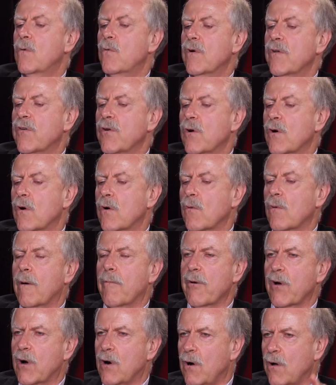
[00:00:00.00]
with your,
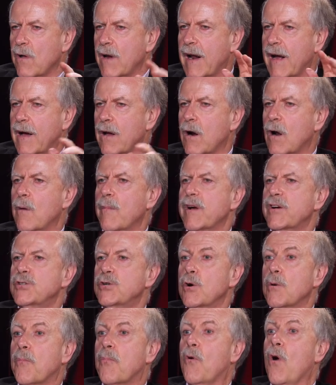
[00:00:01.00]
what we call in
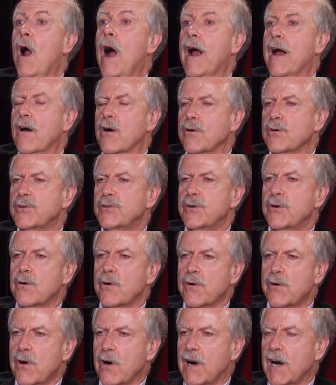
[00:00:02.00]
economics, your priors,
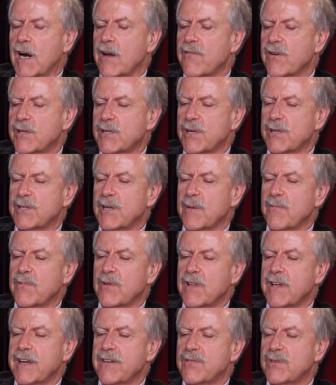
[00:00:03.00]
your kind of existing
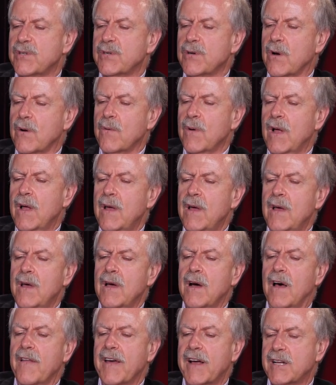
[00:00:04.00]
beliefs. So
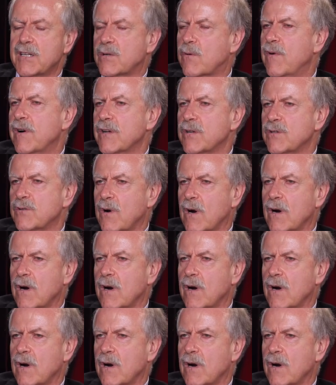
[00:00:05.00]
I think it's quite a